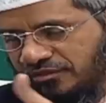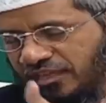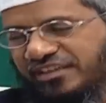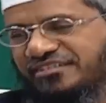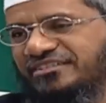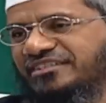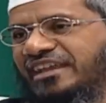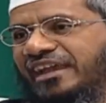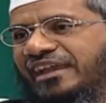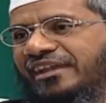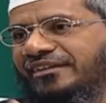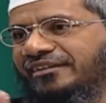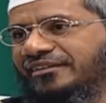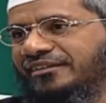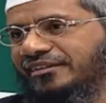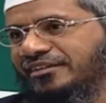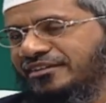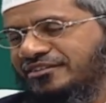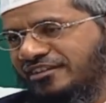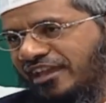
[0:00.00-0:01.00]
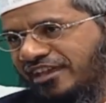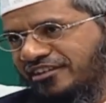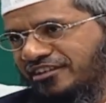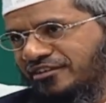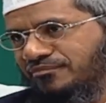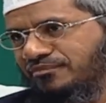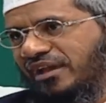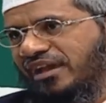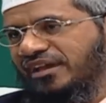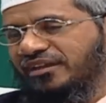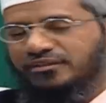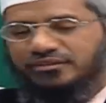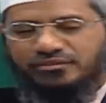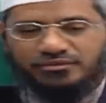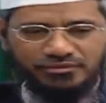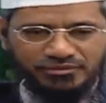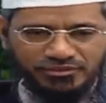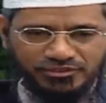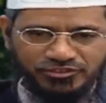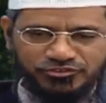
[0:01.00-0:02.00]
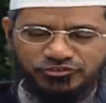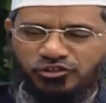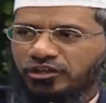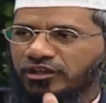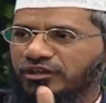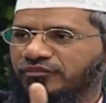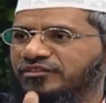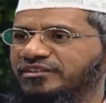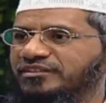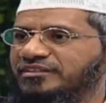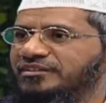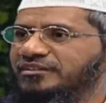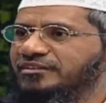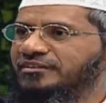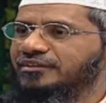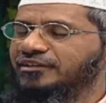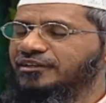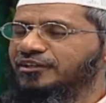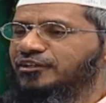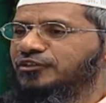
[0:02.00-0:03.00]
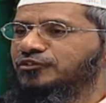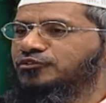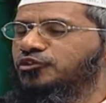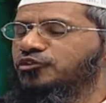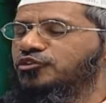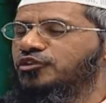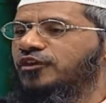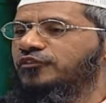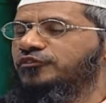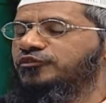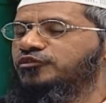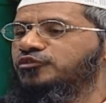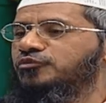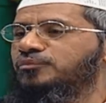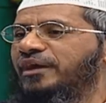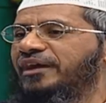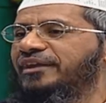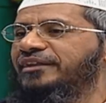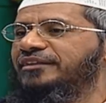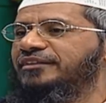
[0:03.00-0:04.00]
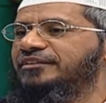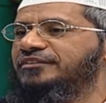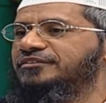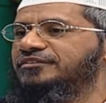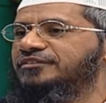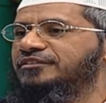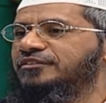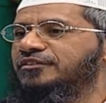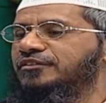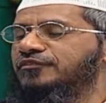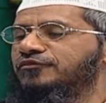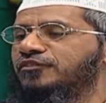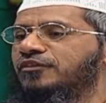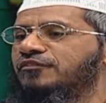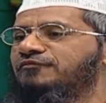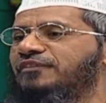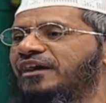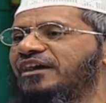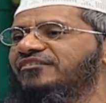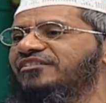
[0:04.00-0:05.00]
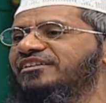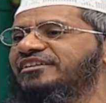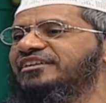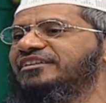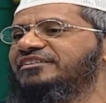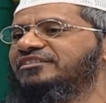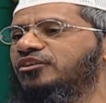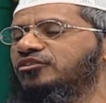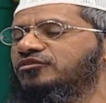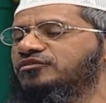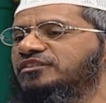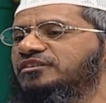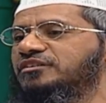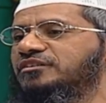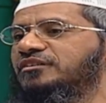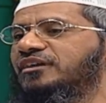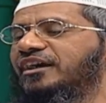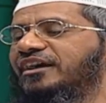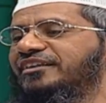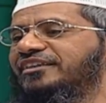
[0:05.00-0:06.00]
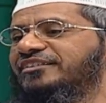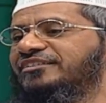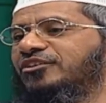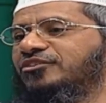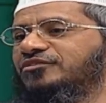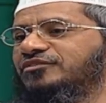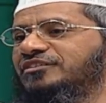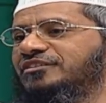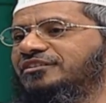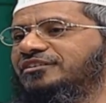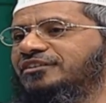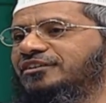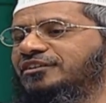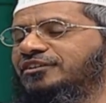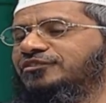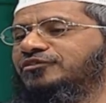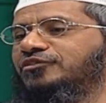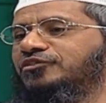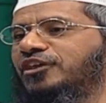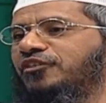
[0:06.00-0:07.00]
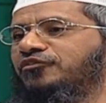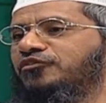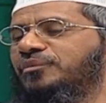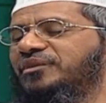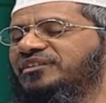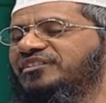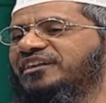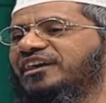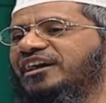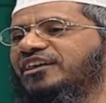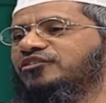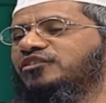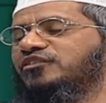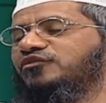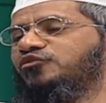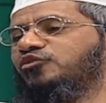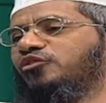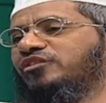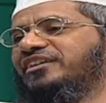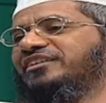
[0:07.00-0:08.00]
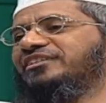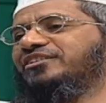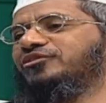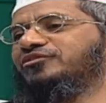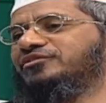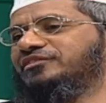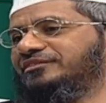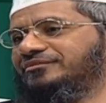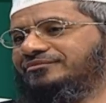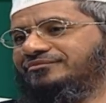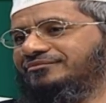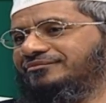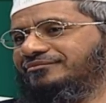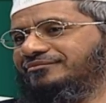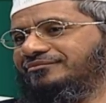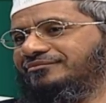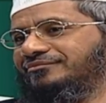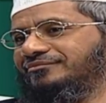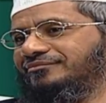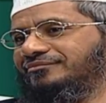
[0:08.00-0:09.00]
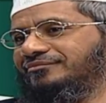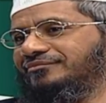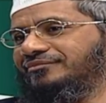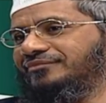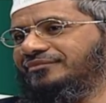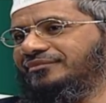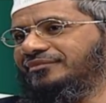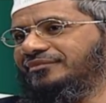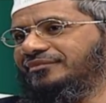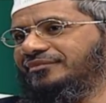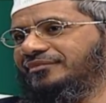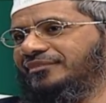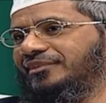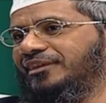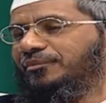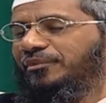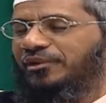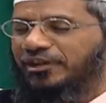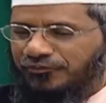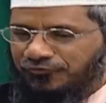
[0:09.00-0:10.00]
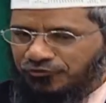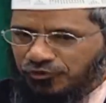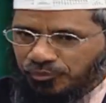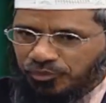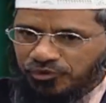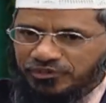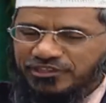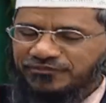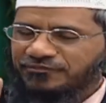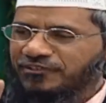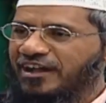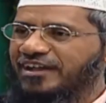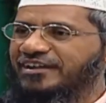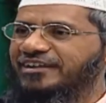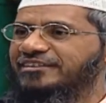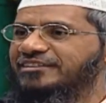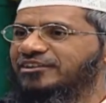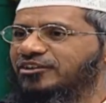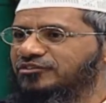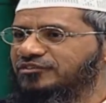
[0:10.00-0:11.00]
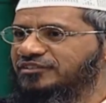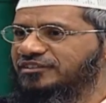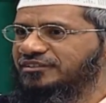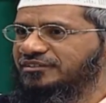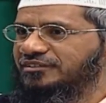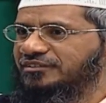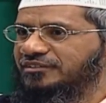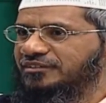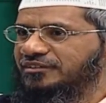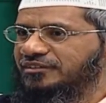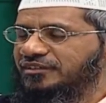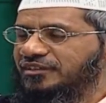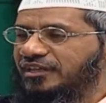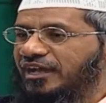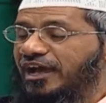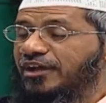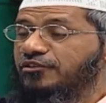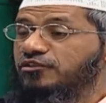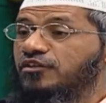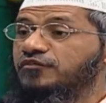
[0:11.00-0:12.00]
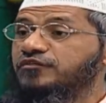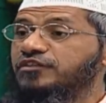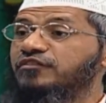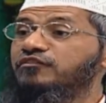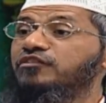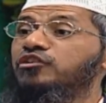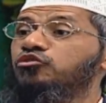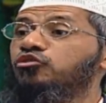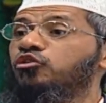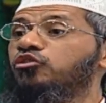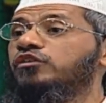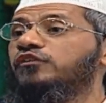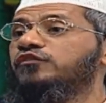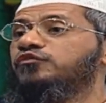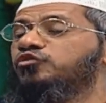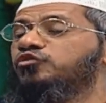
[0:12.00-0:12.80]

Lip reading: cash in hand, cash in bank, stock, everything. So you have to minus from 500,000, 100,000. So you have to pay zakat on 400,000. But if you possess 500,000 and you have given loan of